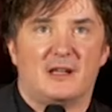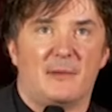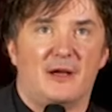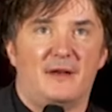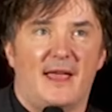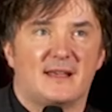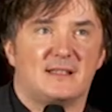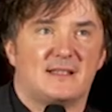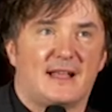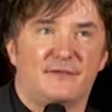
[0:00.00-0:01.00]
to come out
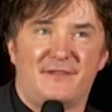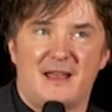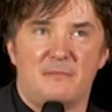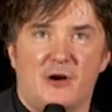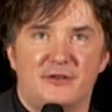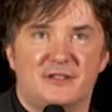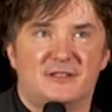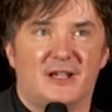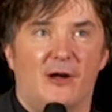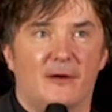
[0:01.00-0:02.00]
next. It's like a Van Morrison
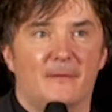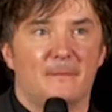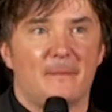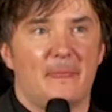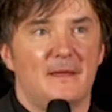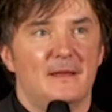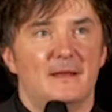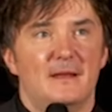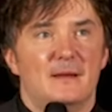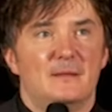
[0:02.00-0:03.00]
song.
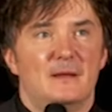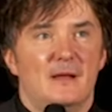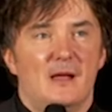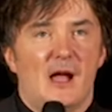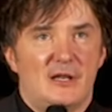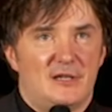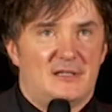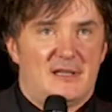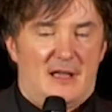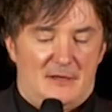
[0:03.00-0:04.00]
I
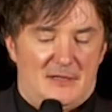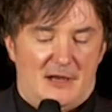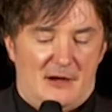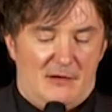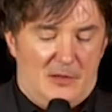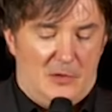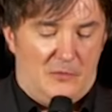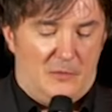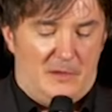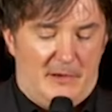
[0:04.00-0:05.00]
just was there
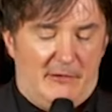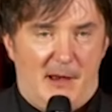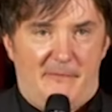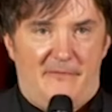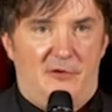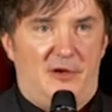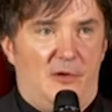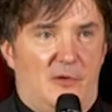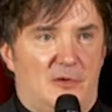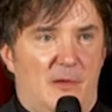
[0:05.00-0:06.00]
alone with my grapefruit, you
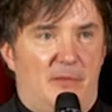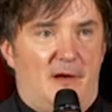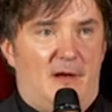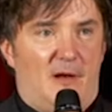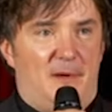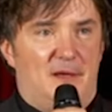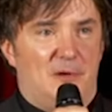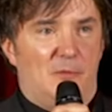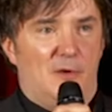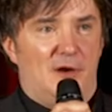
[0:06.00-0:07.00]
know, so I put it on a piece
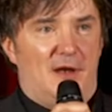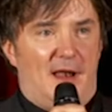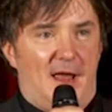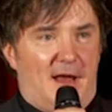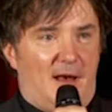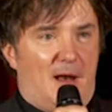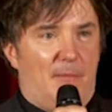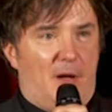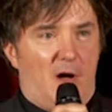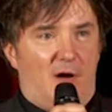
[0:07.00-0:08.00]
of wood. I like it in a
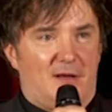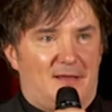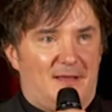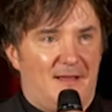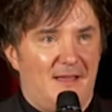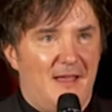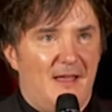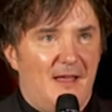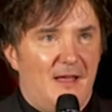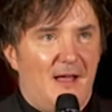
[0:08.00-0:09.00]
box.
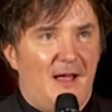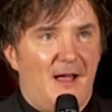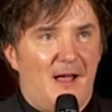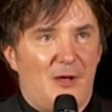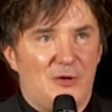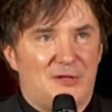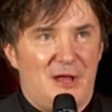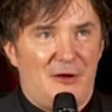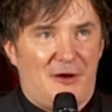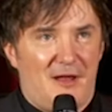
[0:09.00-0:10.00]
I go
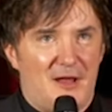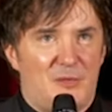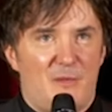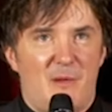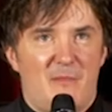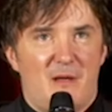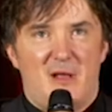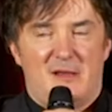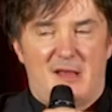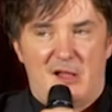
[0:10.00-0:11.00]
synchronized swimming by
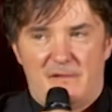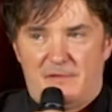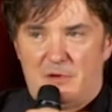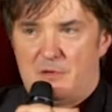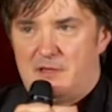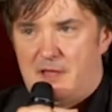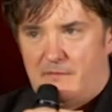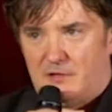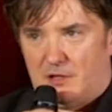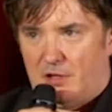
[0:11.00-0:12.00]
myself. You know, it
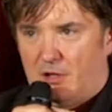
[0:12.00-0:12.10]
saves on the